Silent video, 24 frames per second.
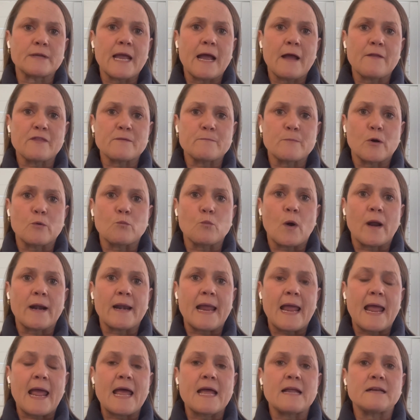count them on one
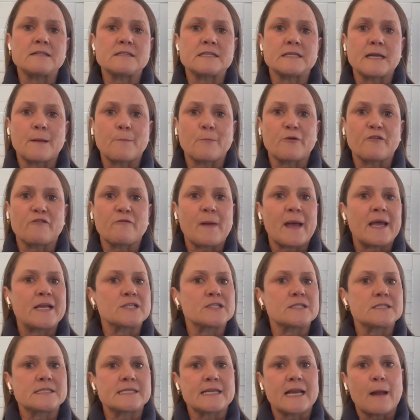hand, the number of
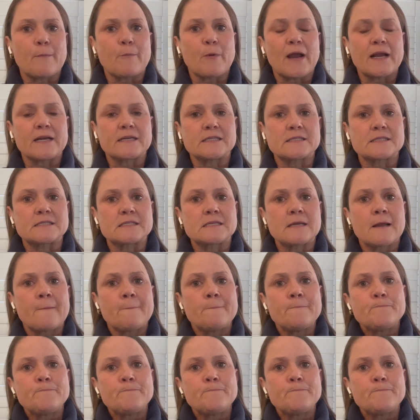patients in our practice